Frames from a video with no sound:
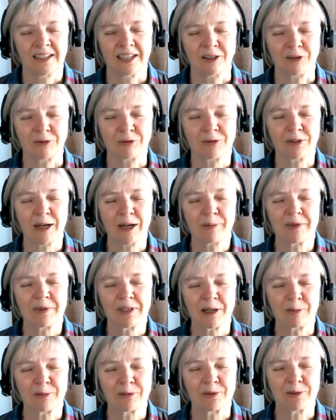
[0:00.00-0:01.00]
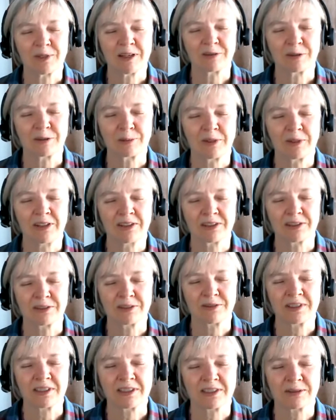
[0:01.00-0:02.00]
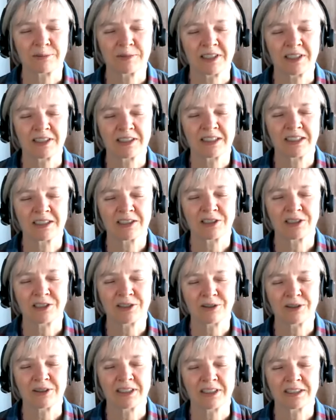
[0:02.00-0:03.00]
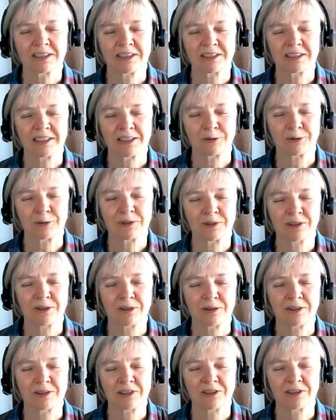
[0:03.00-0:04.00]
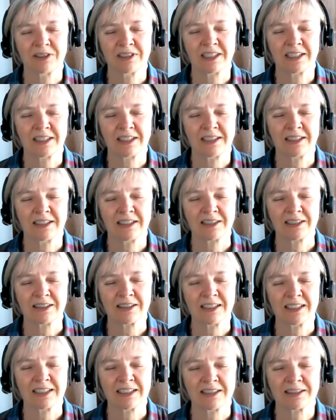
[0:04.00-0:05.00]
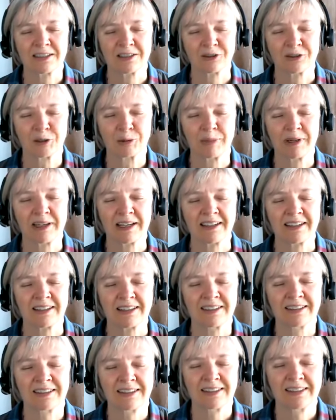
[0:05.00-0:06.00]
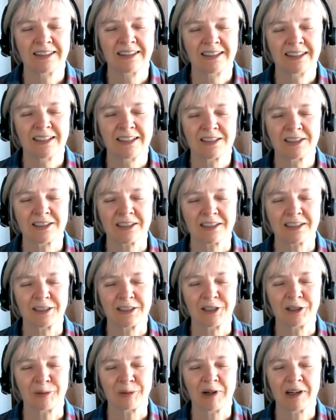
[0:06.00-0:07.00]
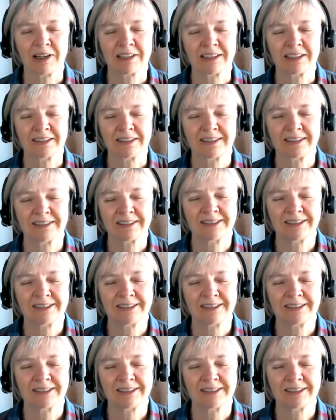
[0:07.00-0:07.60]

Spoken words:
And wrapping up whatever piece of this meditation you'd like to take with you in your day in a nice silk bag, tuck it in your pocket.